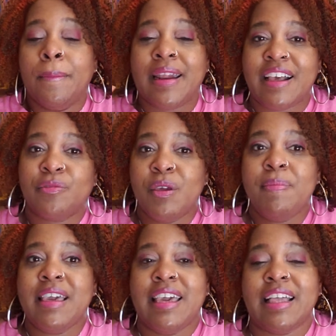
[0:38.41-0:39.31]
But as we
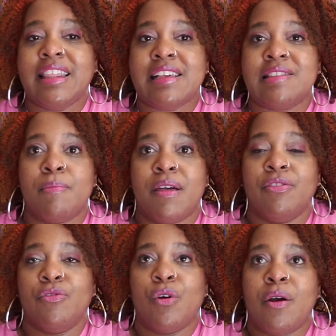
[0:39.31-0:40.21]
begin this
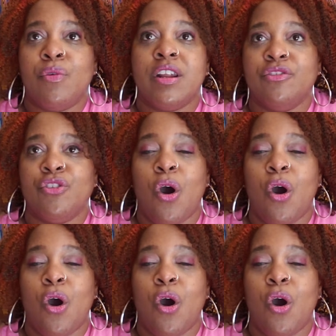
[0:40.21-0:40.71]
month, I want to